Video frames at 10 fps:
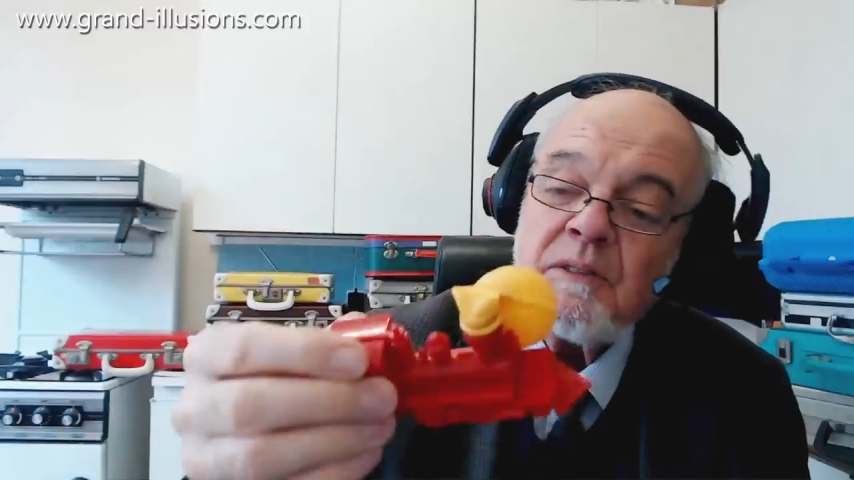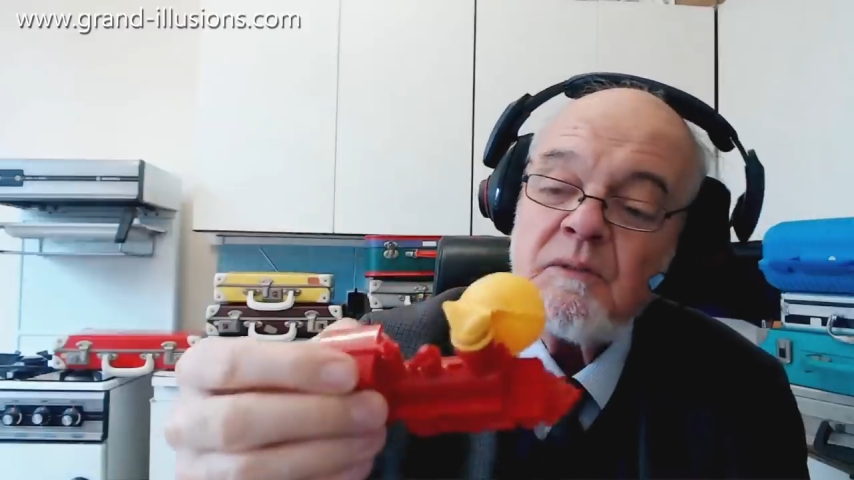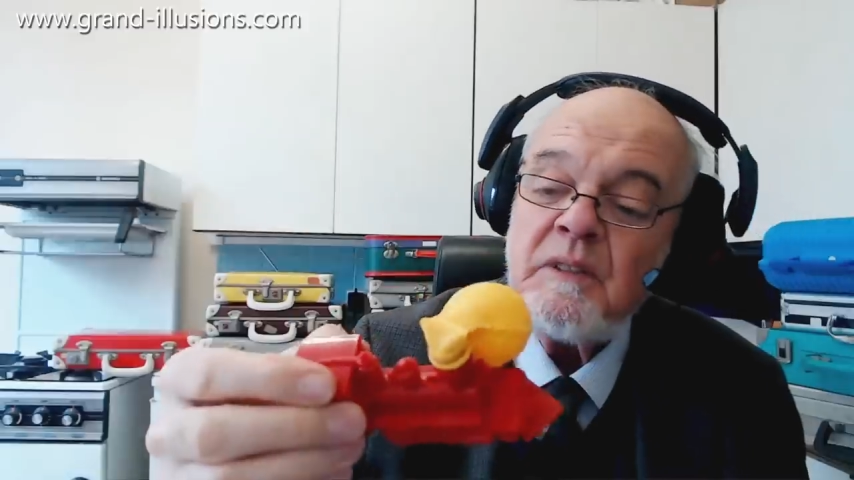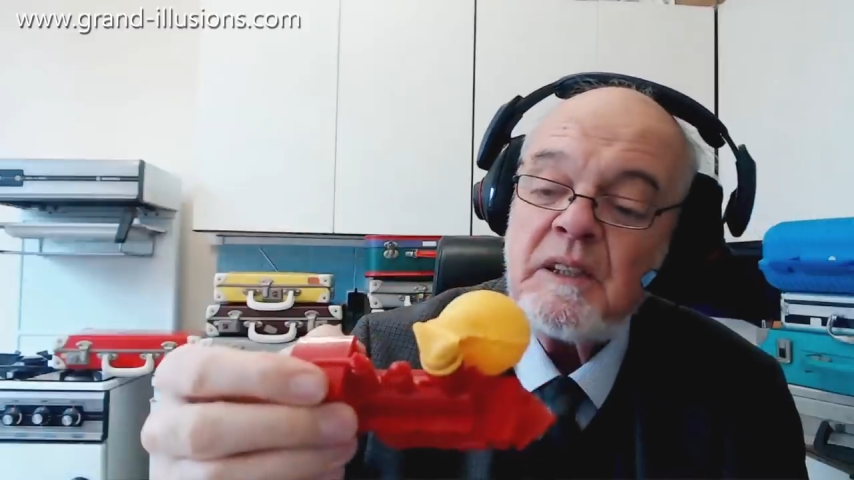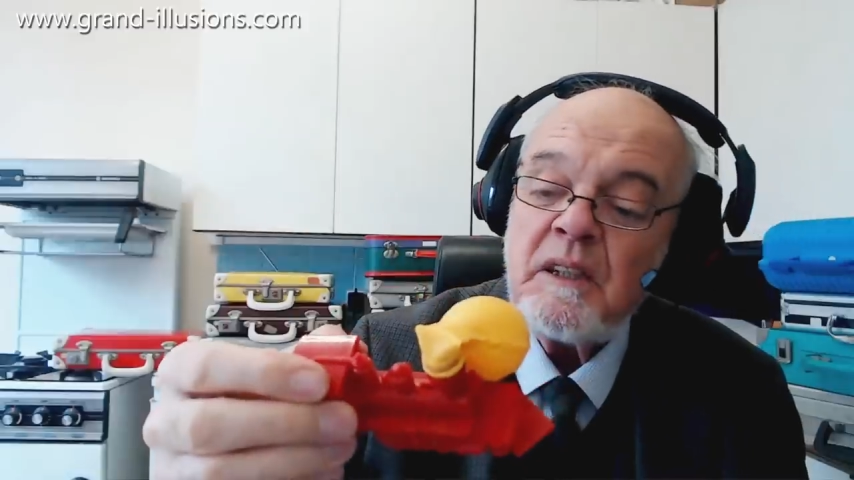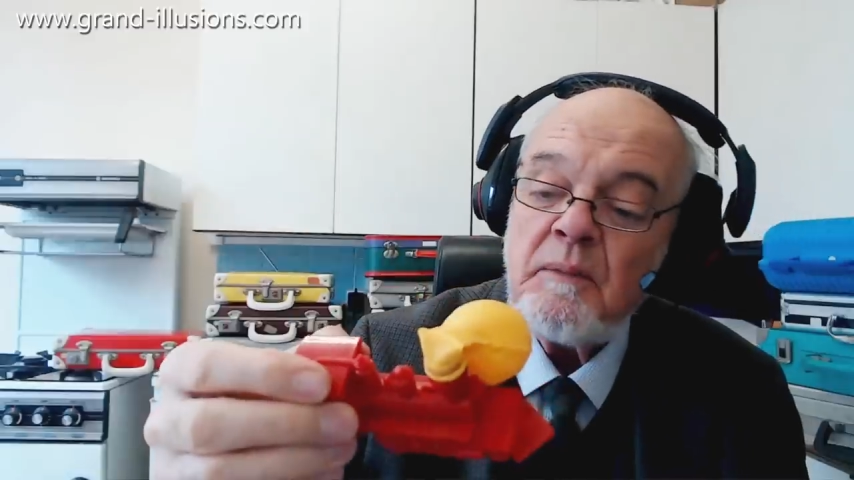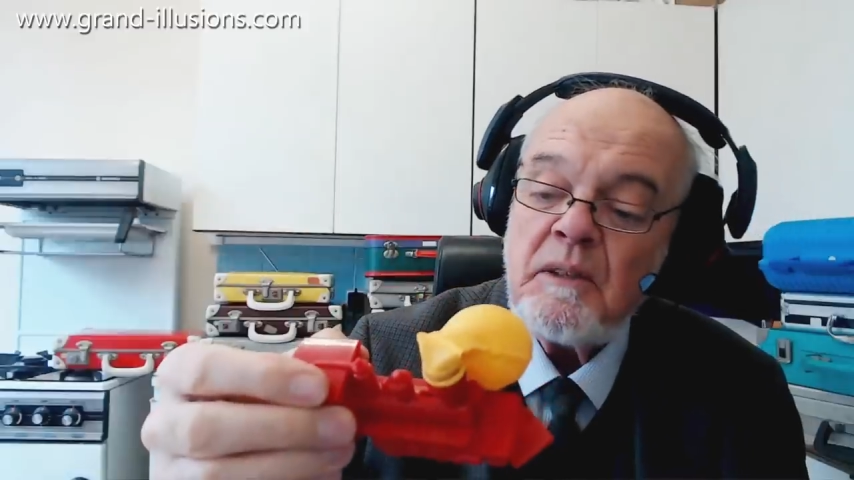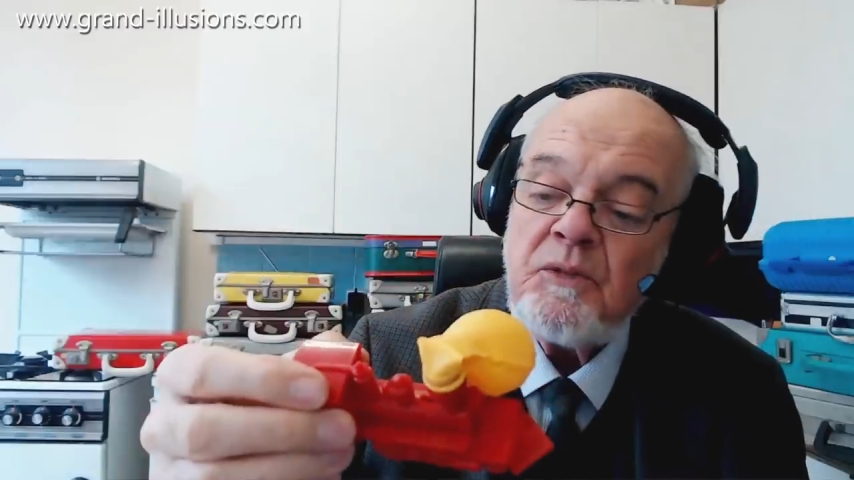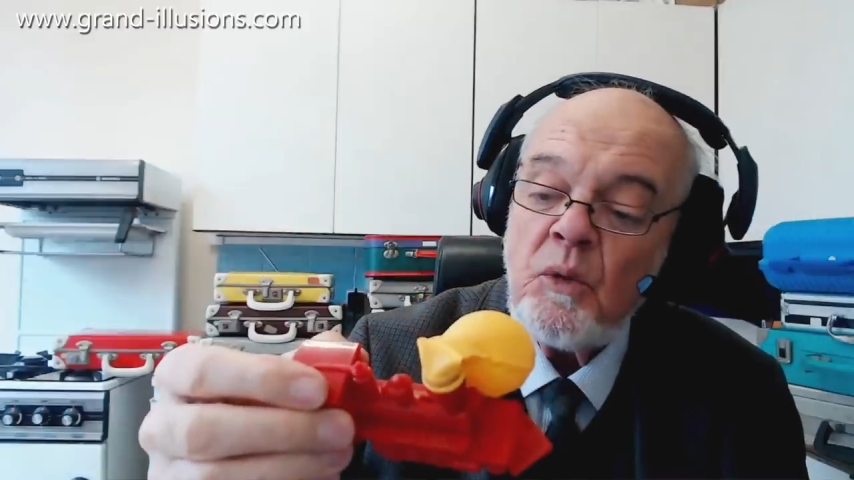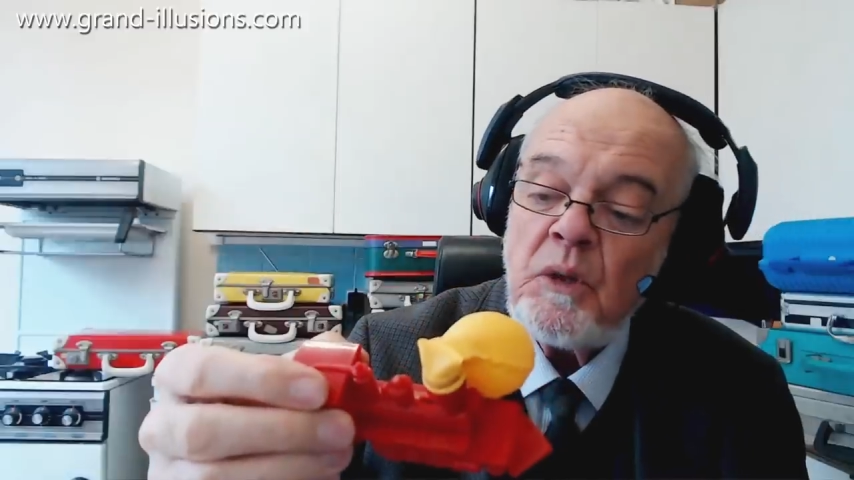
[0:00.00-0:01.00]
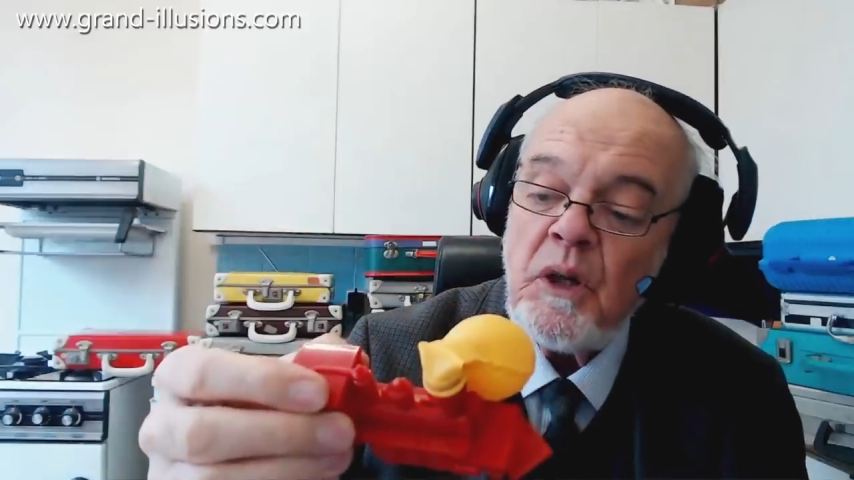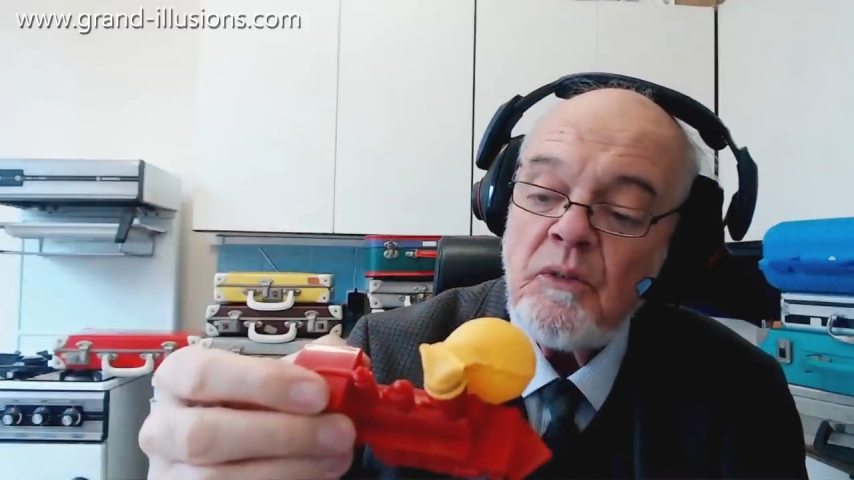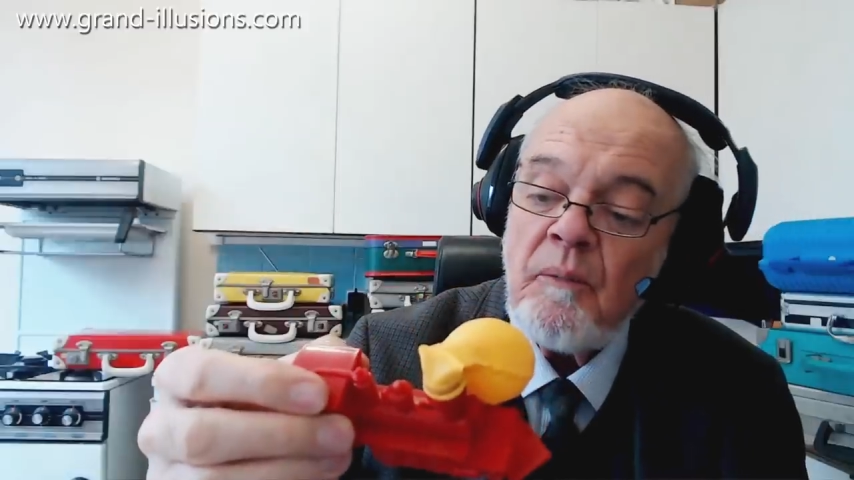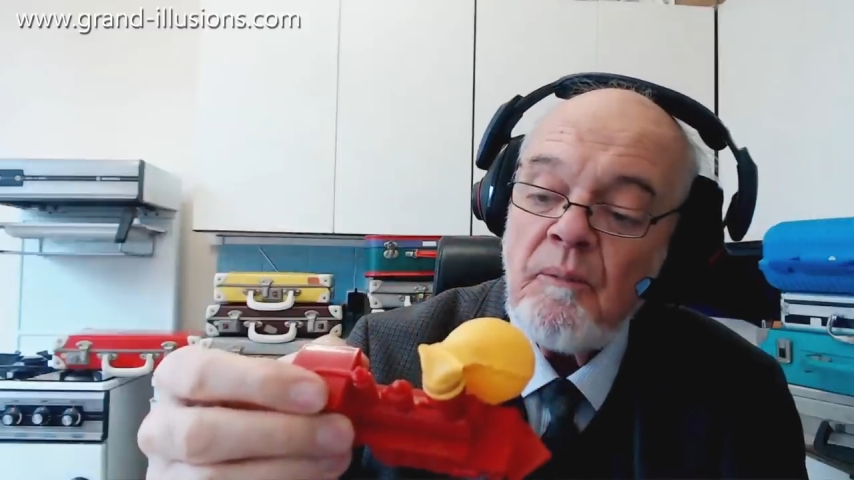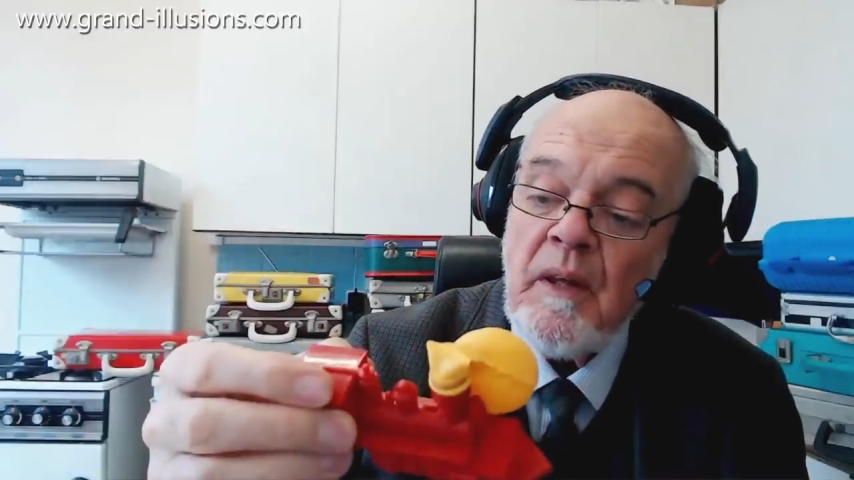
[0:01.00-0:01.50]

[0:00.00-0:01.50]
yes, it might fall over.